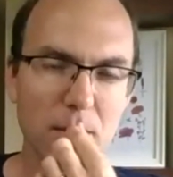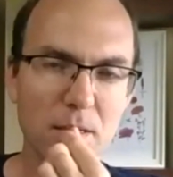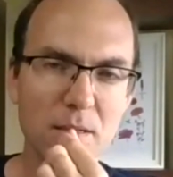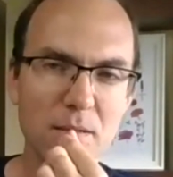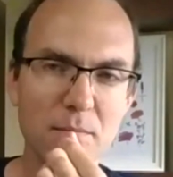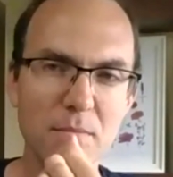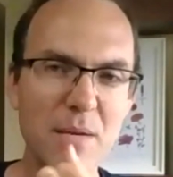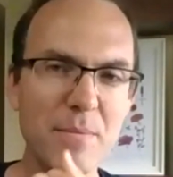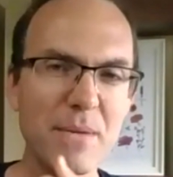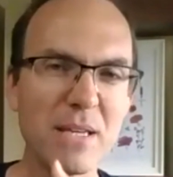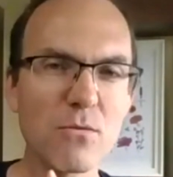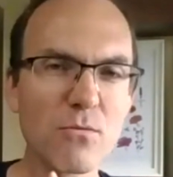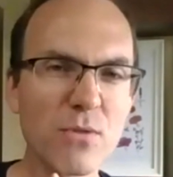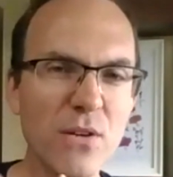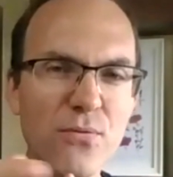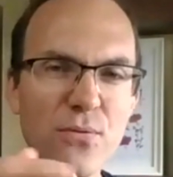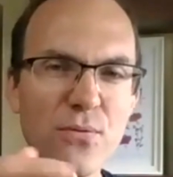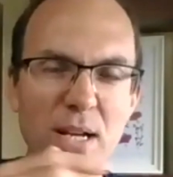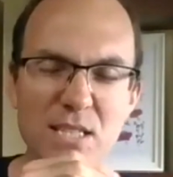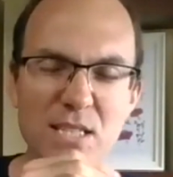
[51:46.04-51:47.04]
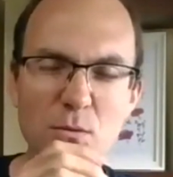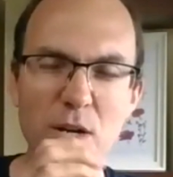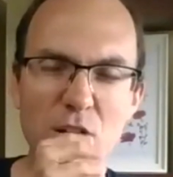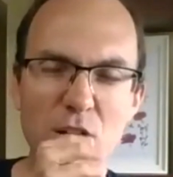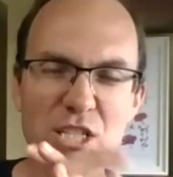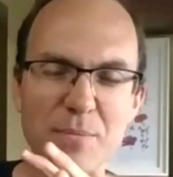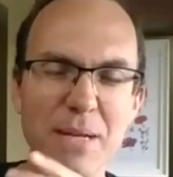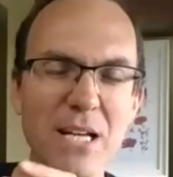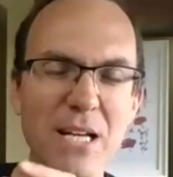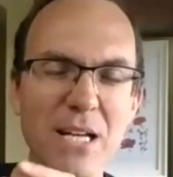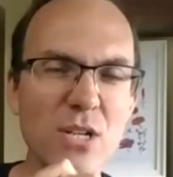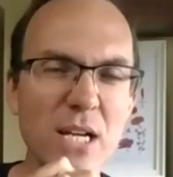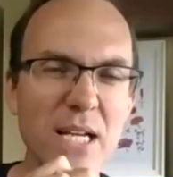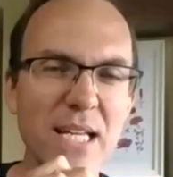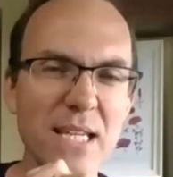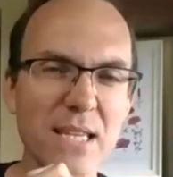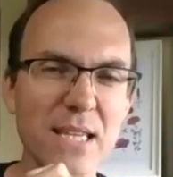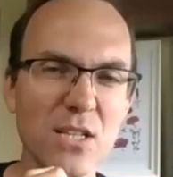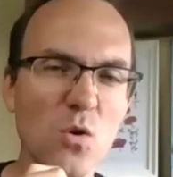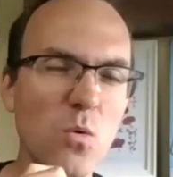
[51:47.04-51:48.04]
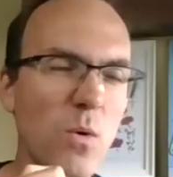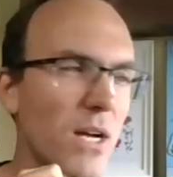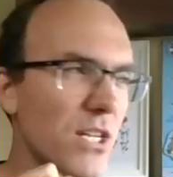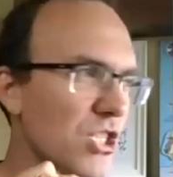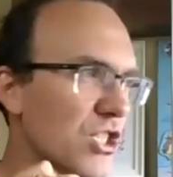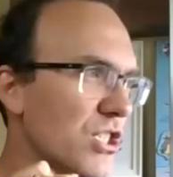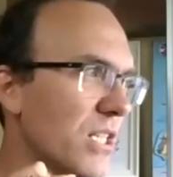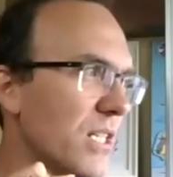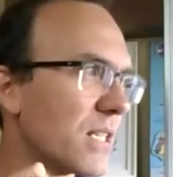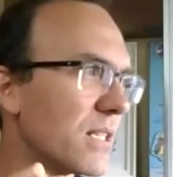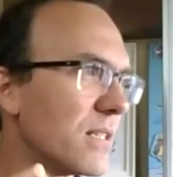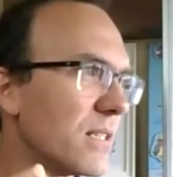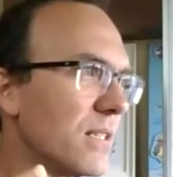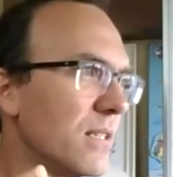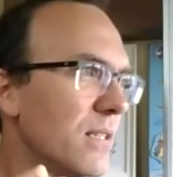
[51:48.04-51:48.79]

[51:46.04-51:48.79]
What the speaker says: Maybe rephrase the question. I'm not sure I get the question.